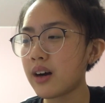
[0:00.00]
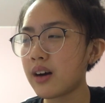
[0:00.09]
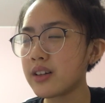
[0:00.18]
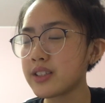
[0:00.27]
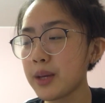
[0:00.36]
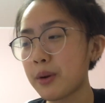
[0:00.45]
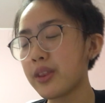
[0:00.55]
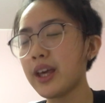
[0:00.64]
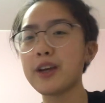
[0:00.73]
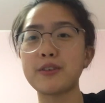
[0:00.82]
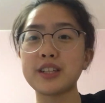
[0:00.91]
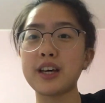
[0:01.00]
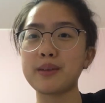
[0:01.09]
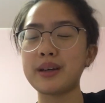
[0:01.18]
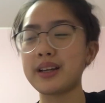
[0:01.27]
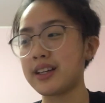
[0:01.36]
Saber. Thank you for telling
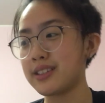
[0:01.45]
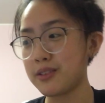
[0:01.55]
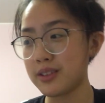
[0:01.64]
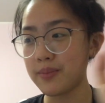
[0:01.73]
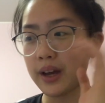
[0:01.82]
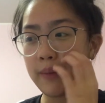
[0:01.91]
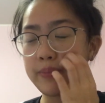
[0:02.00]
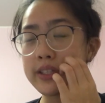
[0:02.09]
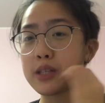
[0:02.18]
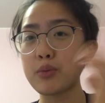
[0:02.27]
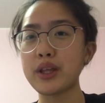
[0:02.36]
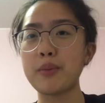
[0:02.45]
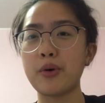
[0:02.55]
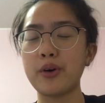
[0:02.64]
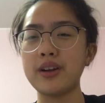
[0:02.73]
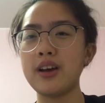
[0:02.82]
me, because this is really
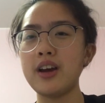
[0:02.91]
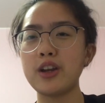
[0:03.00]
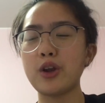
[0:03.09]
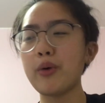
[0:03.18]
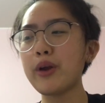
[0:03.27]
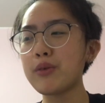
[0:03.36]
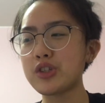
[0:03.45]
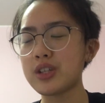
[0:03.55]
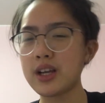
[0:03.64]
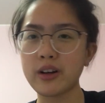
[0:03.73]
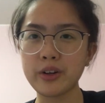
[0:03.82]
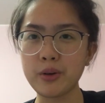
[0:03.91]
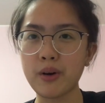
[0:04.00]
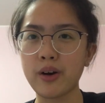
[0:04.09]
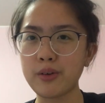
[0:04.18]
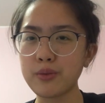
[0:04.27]
important. Knowing which tier you
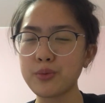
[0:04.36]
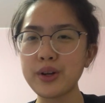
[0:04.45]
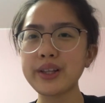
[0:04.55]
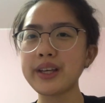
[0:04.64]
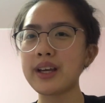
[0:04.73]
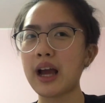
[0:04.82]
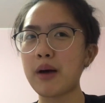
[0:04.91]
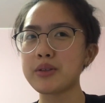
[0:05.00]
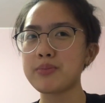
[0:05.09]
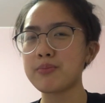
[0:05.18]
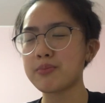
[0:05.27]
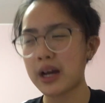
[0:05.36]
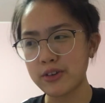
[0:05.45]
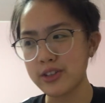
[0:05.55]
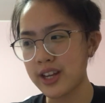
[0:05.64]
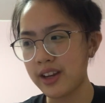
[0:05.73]
are really helps my
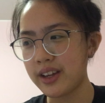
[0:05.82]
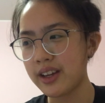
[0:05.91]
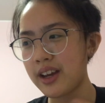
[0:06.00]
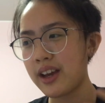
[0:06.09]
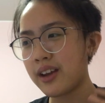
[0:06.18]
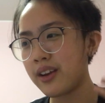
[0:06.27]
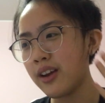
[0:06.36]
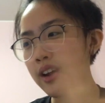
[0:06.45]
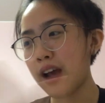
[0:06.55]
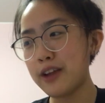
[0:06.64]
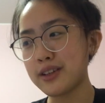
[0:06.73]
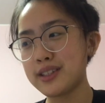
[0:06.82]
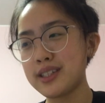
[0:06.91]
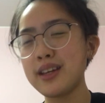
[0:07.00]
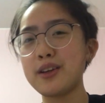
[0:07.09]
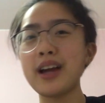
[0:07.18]
understanding. And as you can
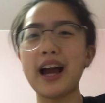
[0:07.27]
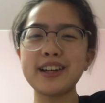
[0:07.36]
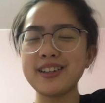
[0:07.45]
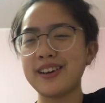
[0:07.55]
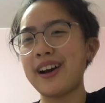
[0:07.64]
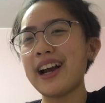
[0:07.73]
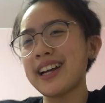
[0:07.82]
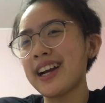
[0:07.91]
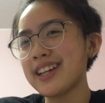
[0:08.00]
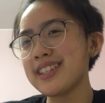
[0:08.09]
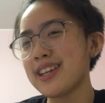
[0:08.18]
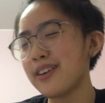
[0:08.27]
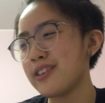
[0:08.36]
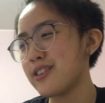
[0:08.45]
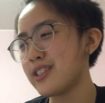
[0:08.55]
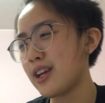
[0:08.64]
see, I can tell
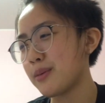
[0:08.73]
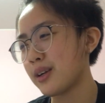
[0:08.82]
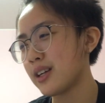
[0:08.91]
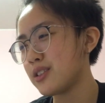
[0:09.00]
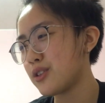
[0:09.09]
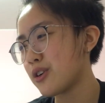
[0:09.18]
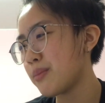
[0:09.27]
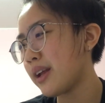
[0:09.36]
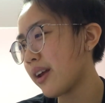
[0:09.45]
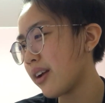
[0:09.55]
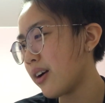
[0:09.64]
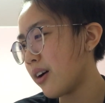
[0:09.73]
that you're Saber because you're meeting